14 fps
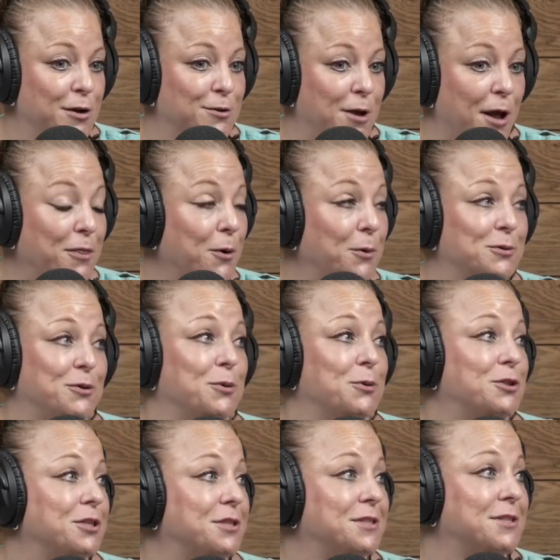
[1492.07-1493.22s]
And those are
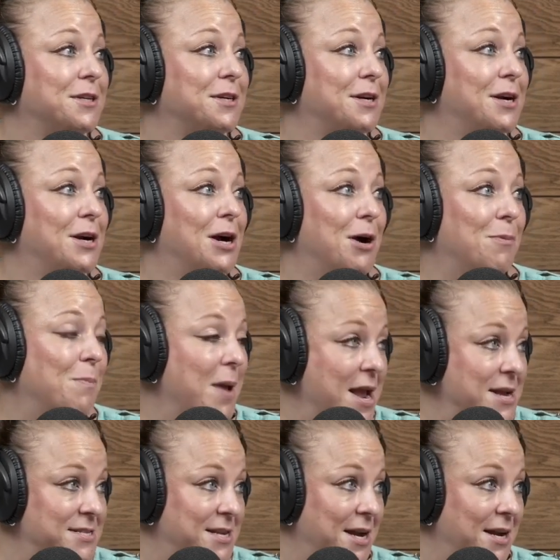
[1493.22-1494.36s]
just
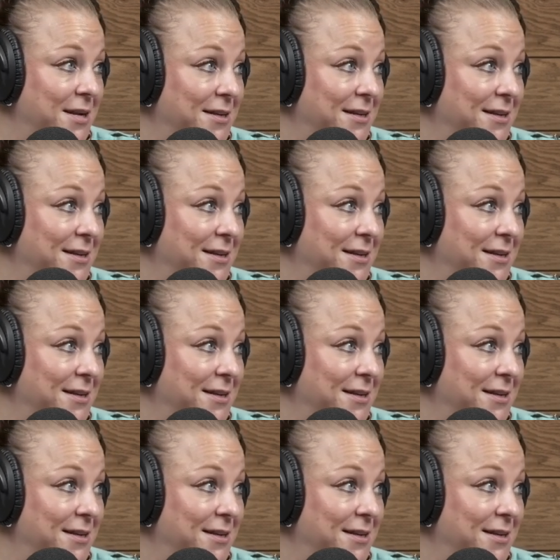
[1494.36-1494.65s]
amazing.